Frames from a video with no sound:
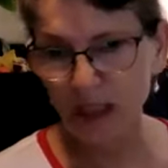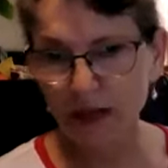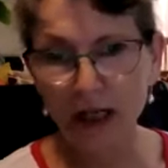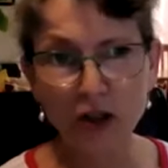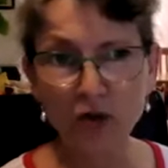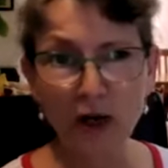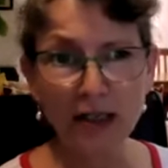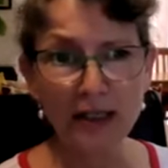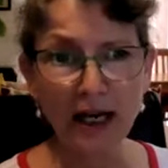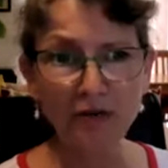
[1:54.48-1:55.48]
can you
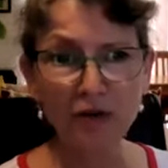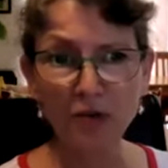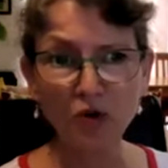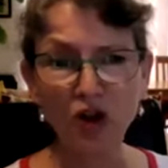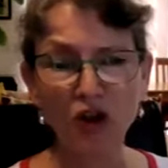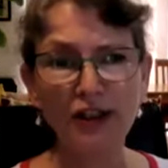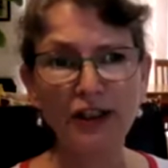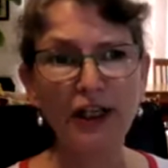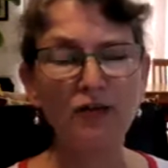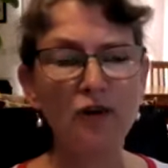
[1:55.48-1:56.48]
write out some joined
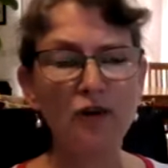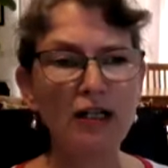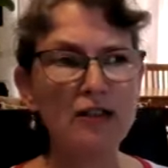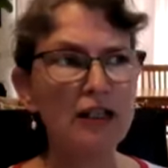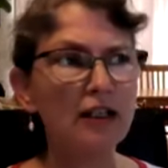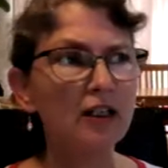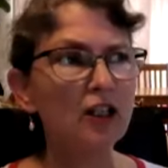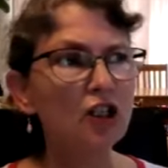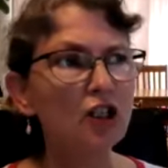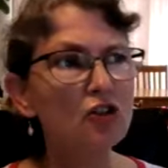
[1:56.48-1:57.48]
handwriting?
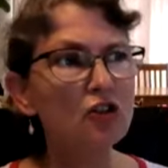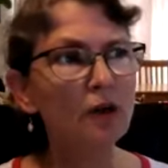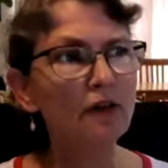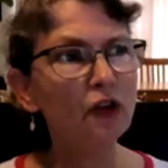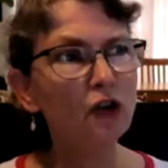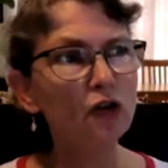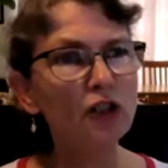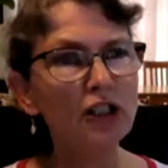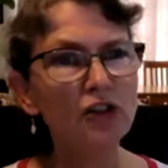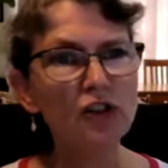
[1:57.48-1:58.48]
So if you're
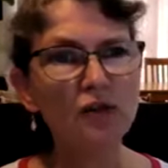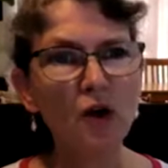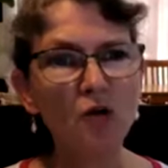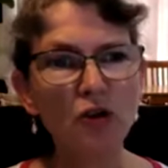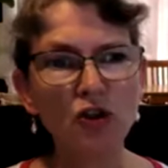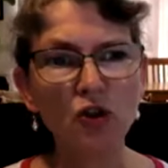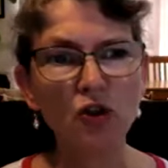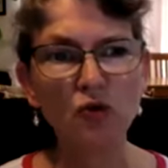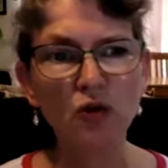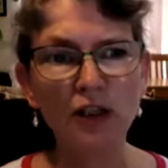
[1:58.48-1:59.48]
teachers of older
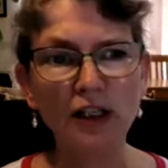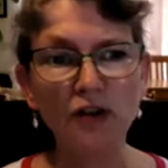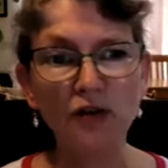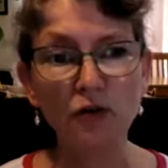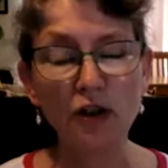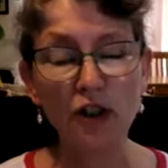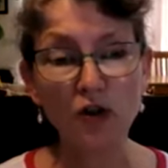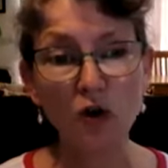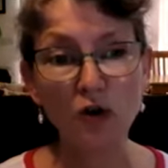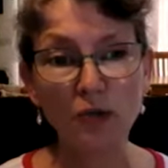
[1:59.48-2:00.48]
children and you've already
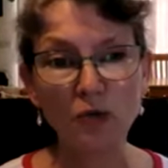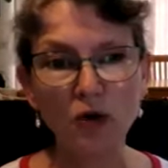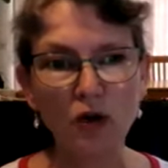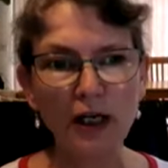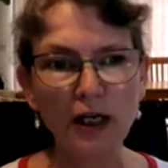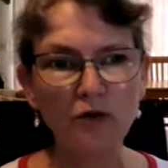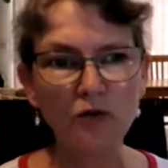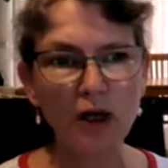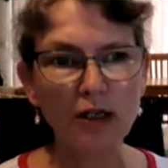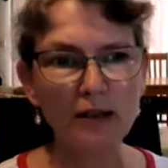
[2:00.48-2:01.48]
taught them joined
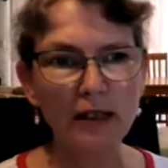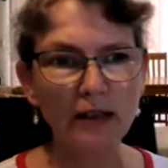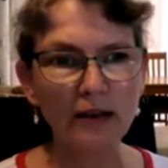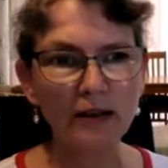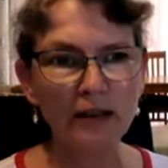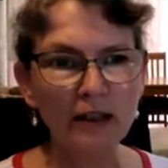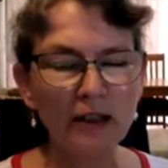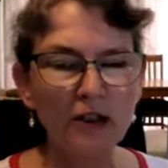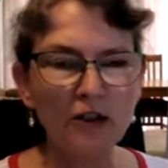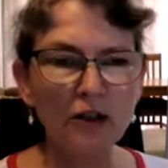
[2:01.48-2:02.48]
handwriting,
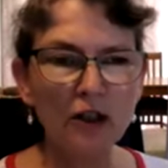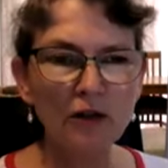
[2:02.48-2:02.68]
you know